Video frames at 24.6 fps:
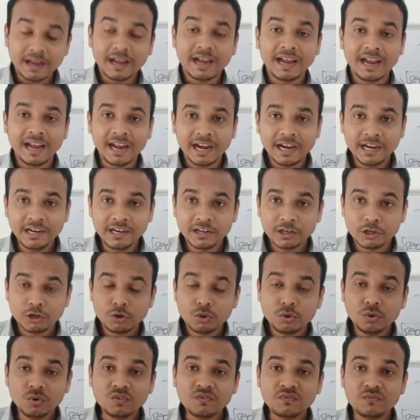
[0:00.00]

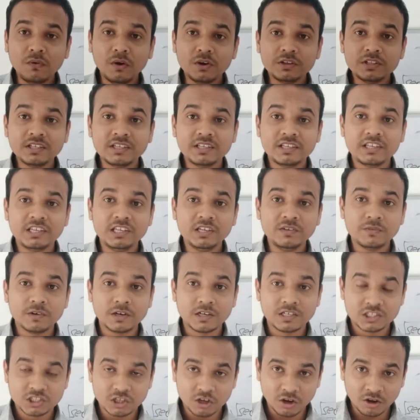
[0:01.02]
and look for the
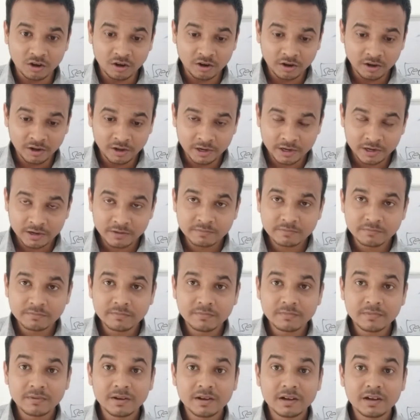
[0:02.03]
keywords or
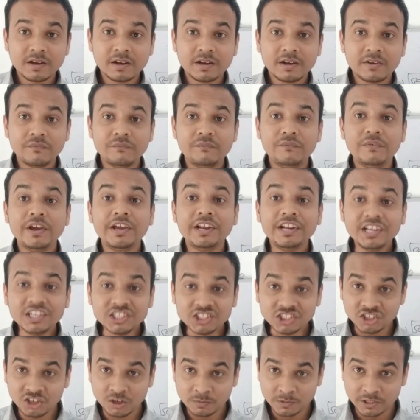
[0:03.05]

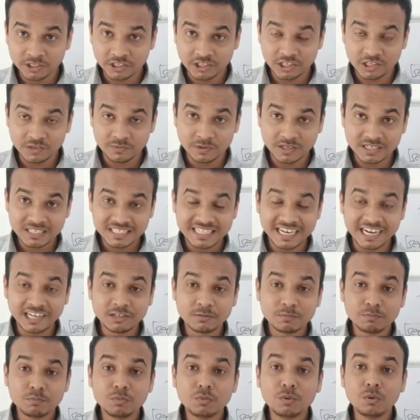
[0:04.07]
variation of the keywords
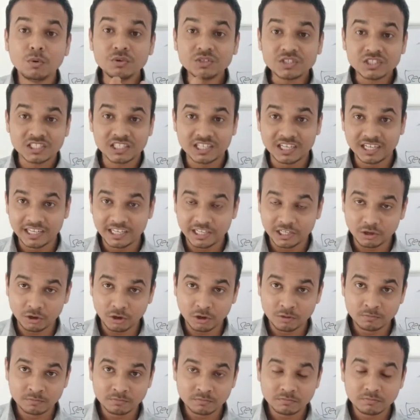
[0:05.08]
that mostly
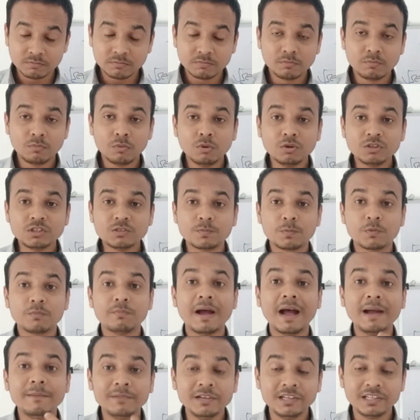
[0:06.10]
or most
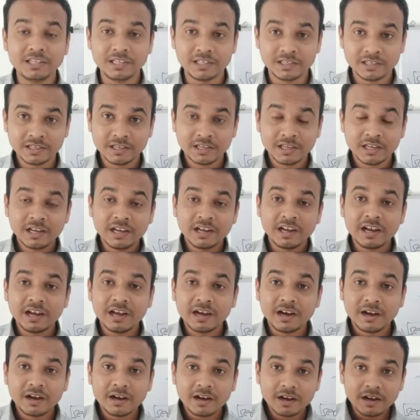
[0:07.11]
probably
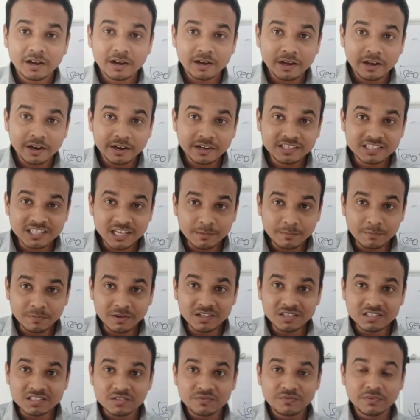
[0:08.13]

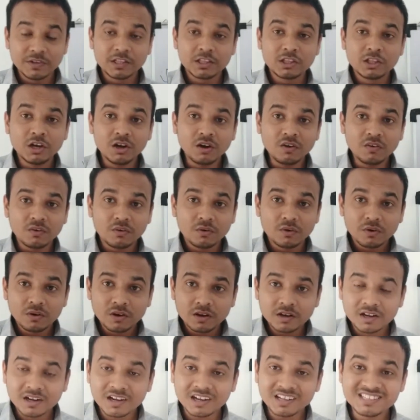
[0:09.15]
resembles with the
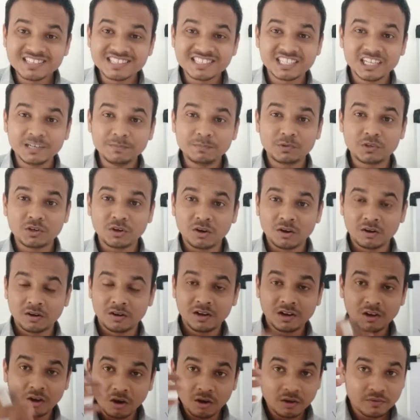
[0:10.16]
concept
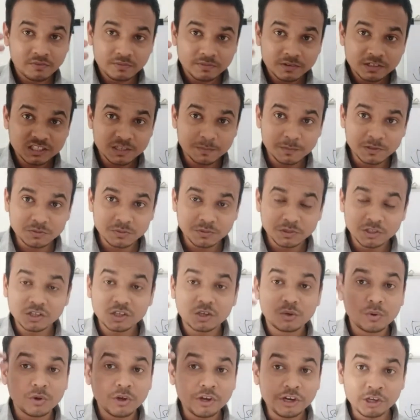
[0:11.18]
or resembles with the
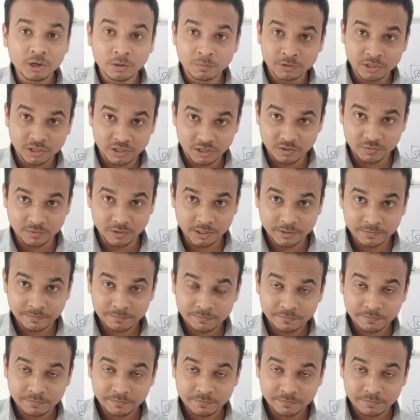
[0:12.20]
query of the keyword